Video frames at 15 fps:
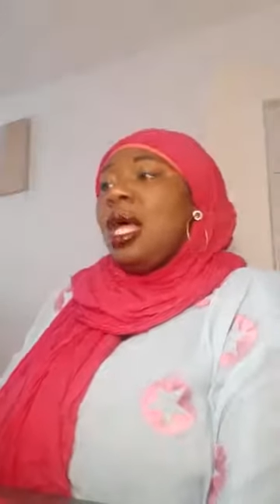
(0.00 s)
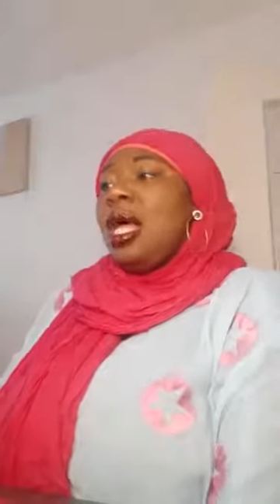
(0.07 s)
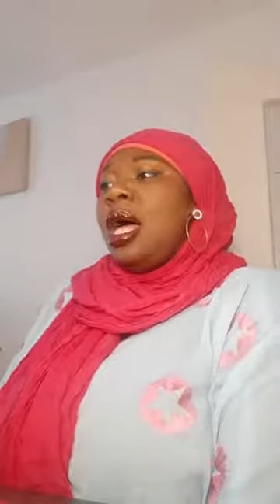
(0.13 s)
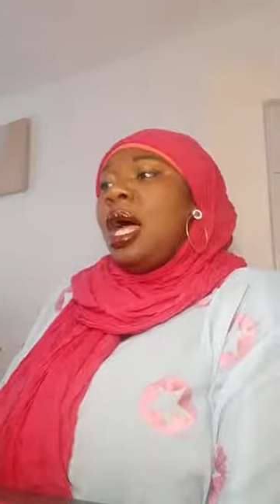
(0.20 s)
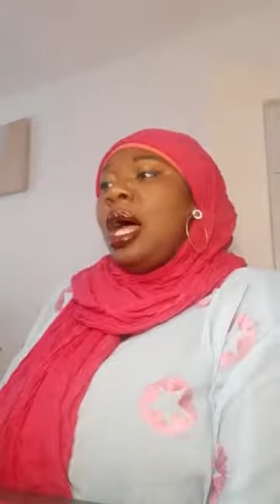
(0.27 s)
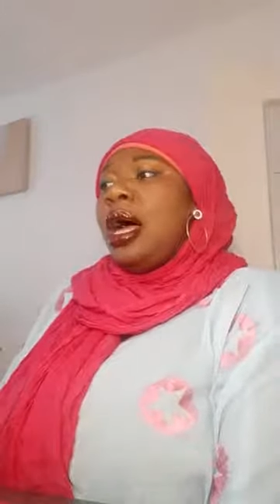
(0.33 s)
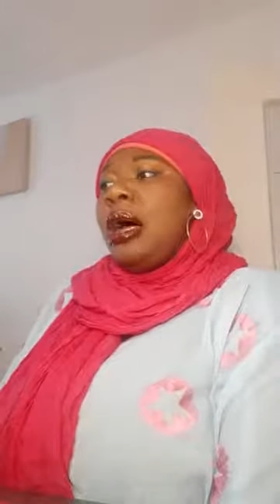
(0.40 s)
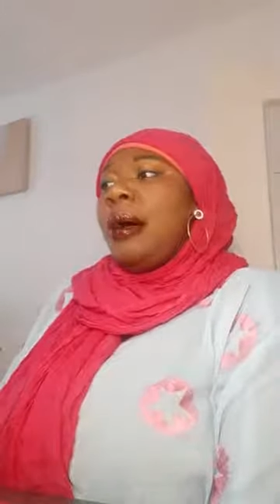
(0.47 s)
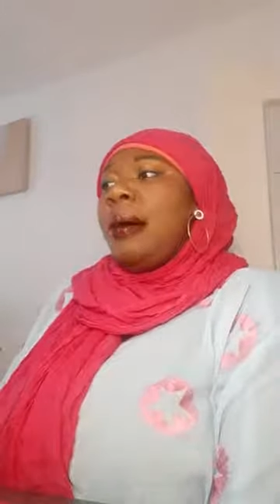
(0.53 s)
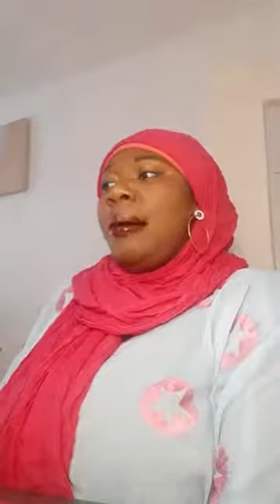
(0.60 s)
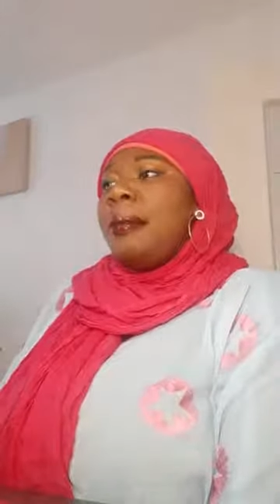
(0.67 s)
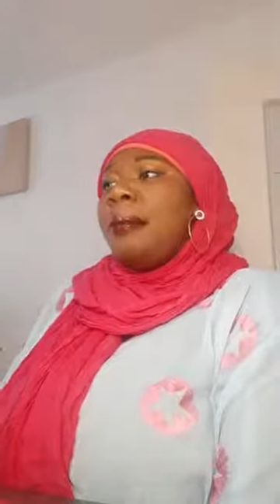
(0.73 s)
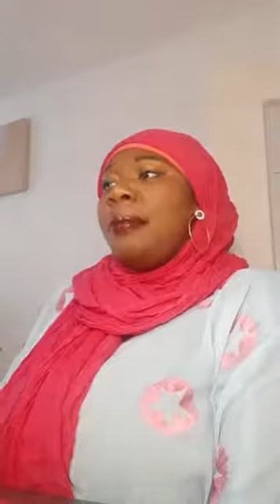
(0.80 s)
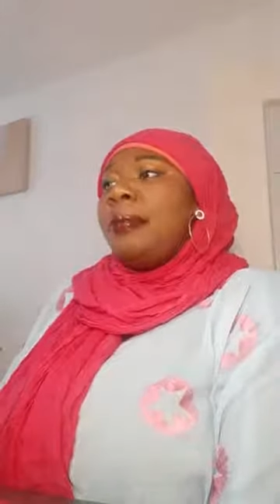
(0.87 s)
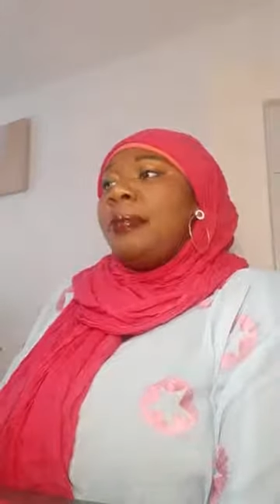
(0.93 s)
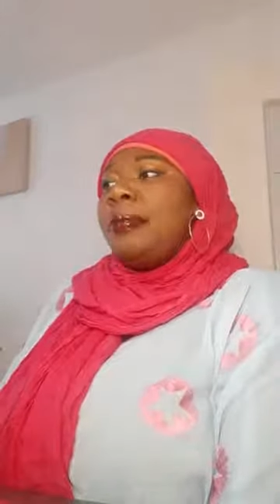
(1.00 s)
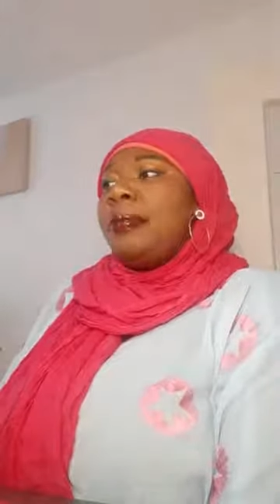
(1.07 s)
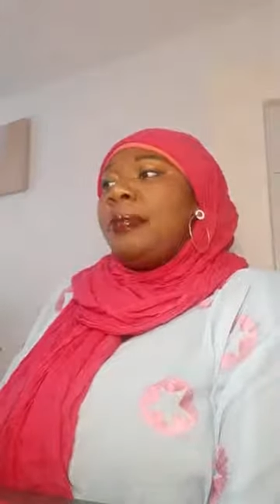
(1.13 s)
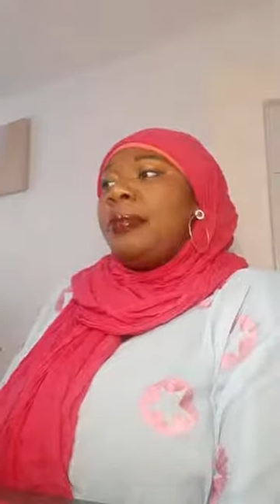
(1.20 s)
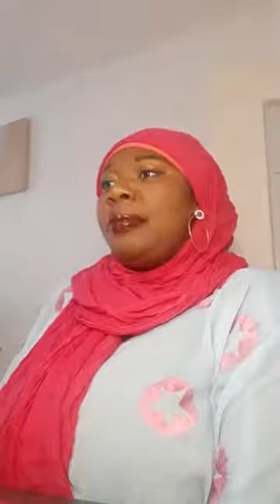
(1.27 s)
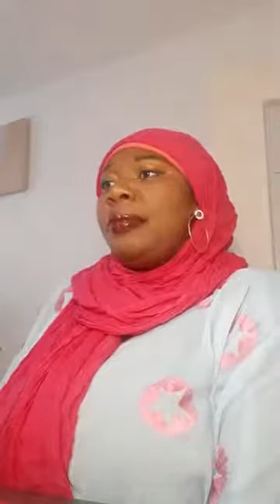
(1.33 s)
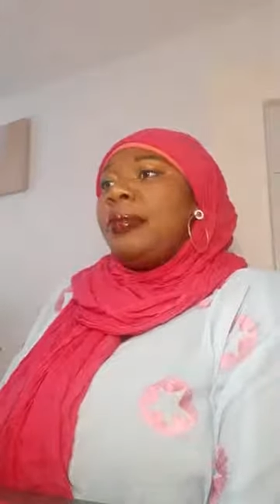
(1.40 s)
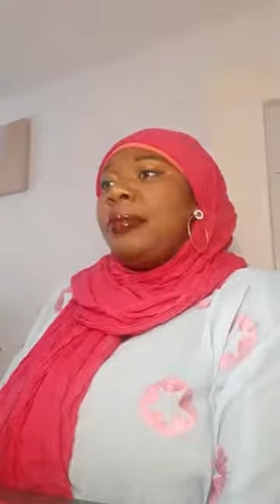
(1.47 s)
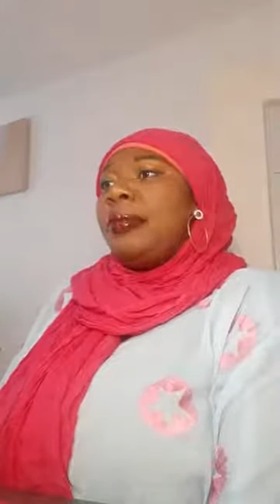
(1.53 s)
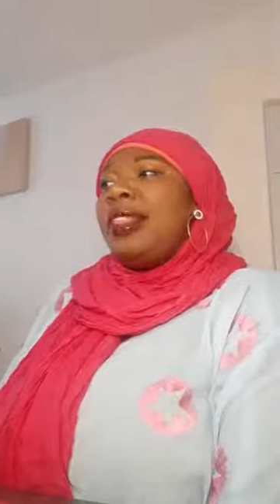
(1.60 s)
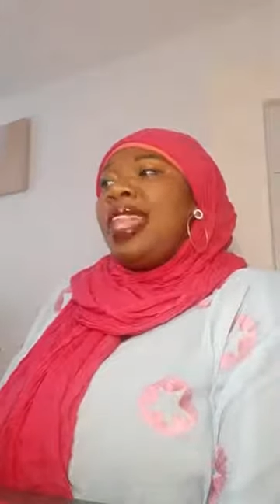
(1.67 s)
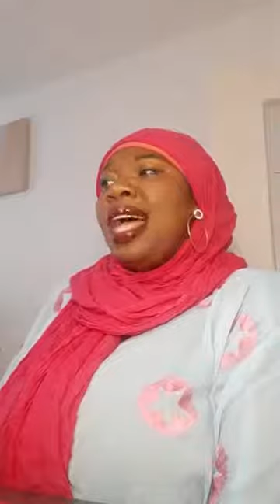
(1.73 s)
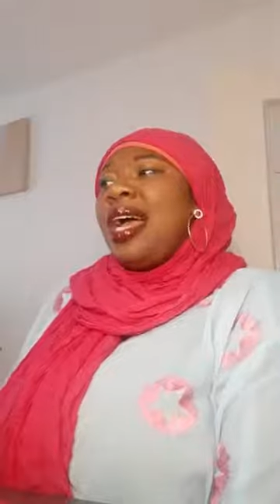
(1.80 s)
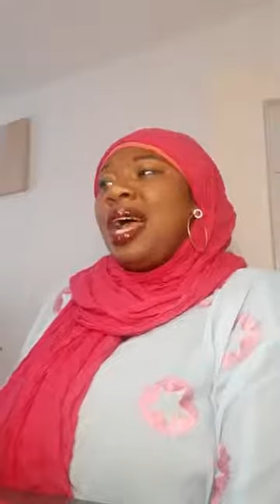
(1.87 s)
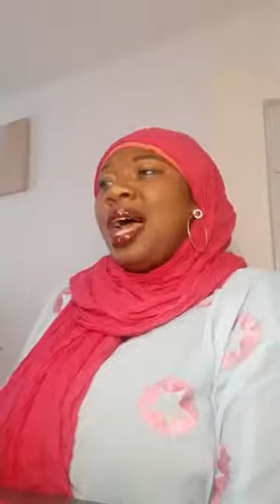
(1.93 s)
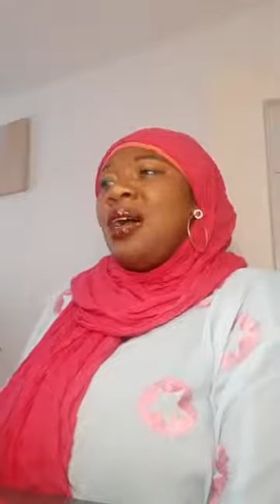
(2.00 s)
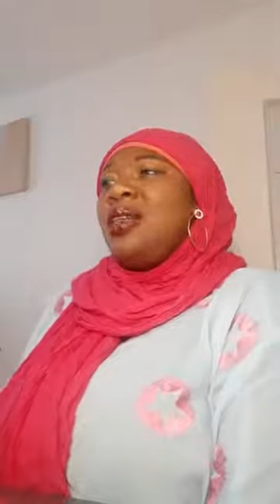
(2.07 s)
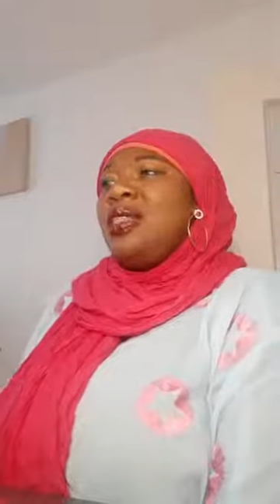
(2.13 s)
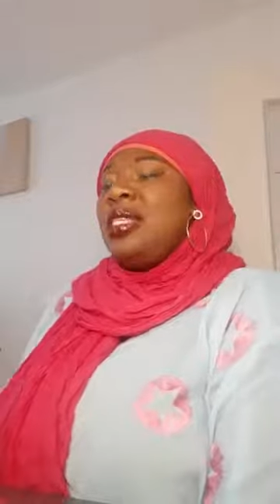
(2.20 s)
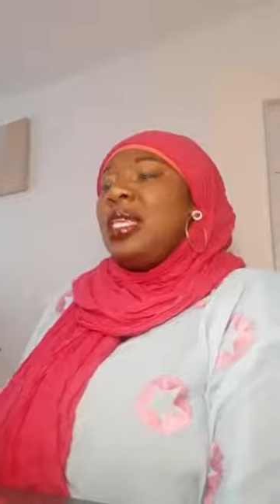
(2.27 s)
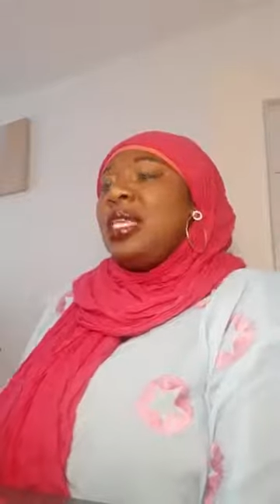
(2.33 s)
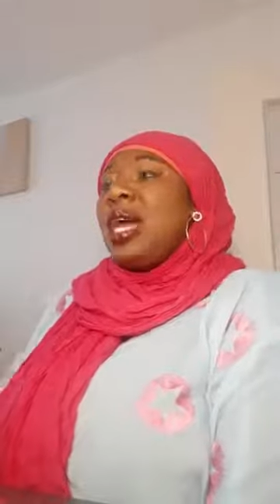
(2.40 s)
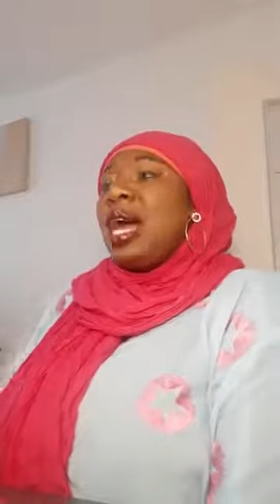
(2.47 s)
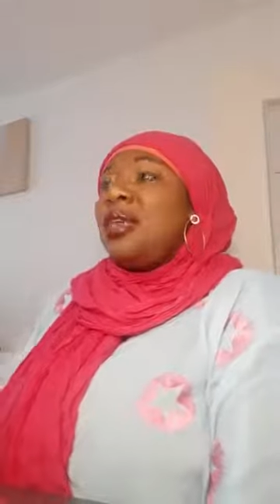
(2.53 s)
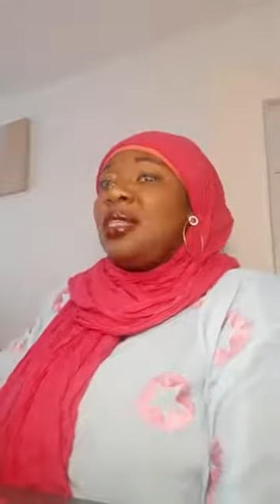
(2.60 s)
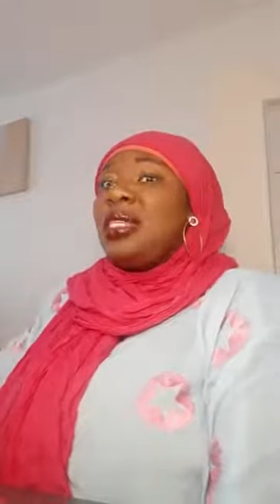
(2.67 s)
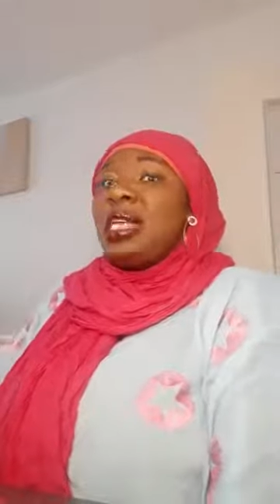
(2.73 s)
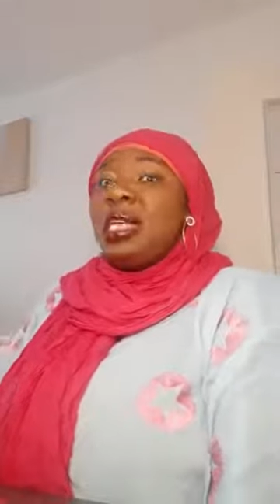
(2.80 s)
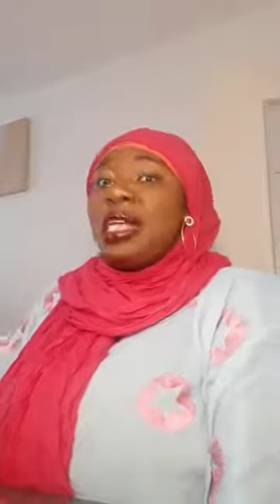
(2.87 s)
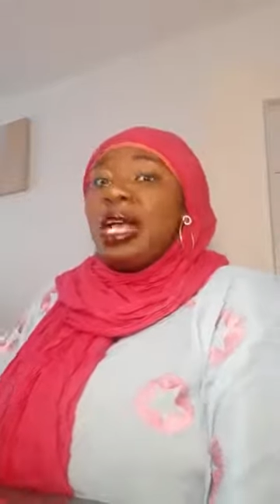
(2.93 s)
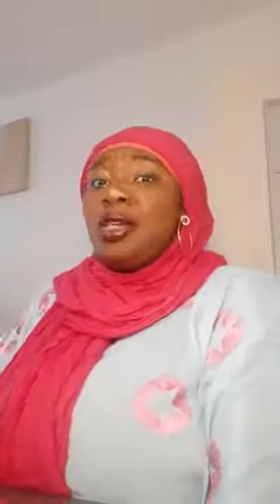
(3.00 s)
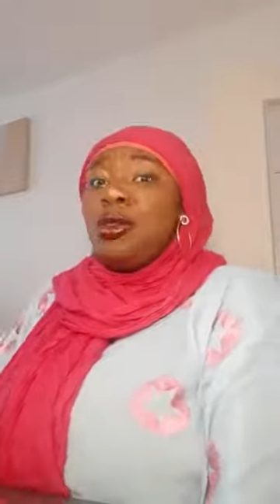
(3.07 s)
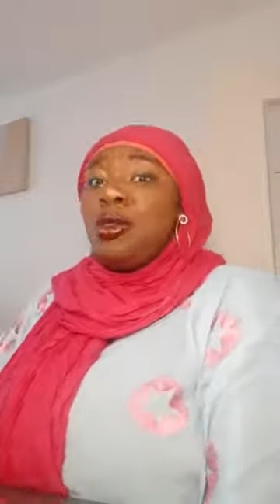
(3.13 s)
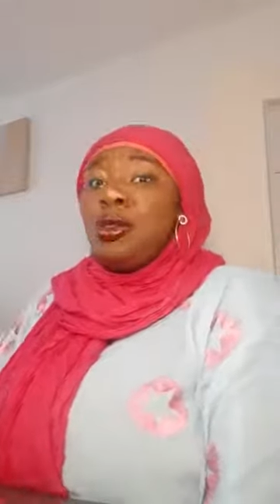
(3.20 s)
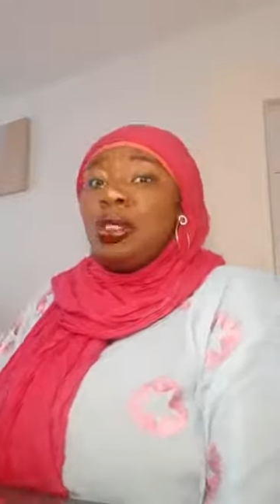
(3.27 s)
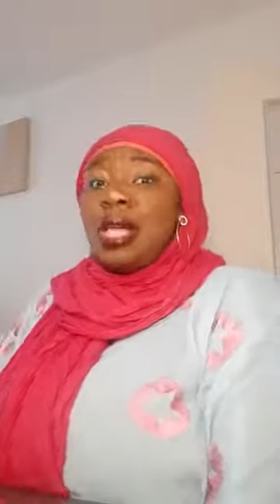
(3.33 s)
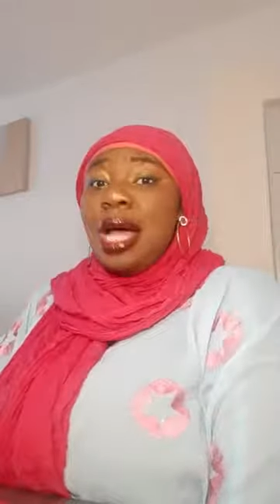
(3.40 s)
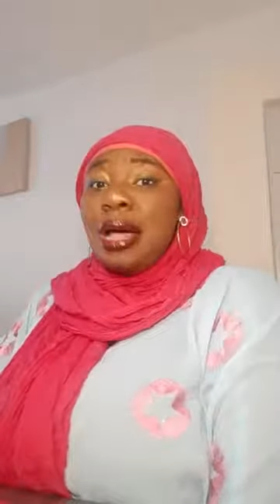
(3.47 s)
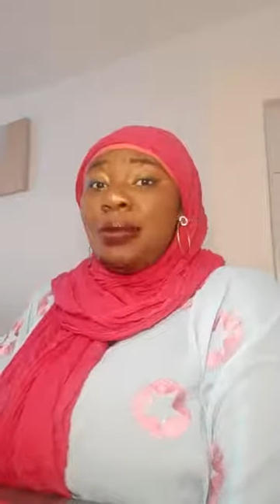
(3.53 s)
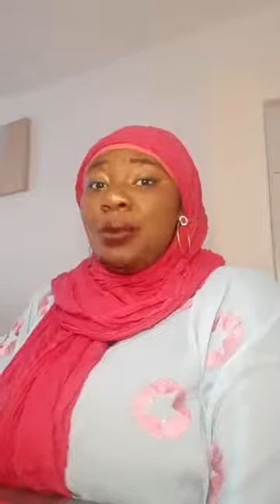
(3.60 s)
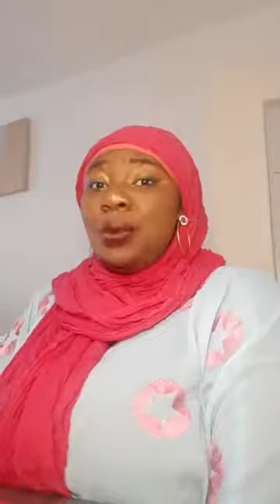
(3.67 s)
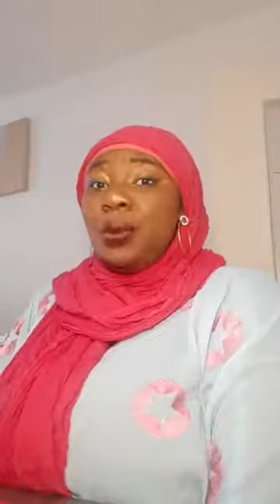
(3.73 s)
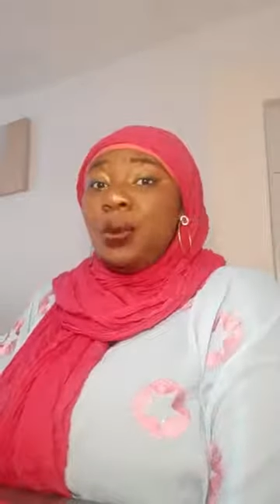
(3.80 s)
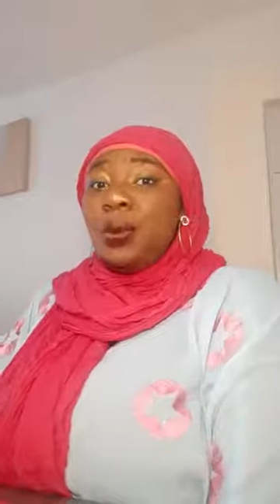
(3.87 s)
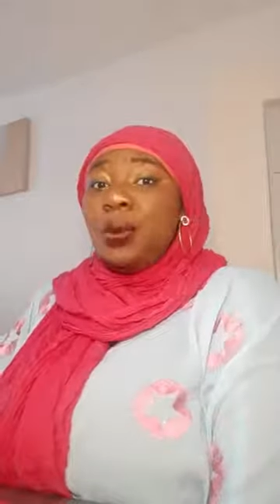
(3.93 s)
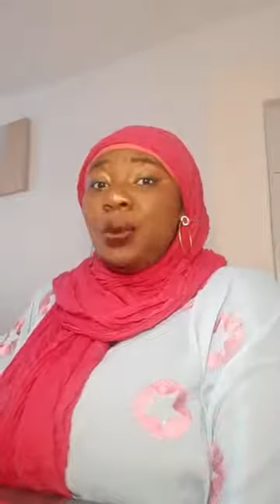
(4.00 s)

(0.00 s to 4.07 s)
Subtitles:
that counseling, there are two types, so.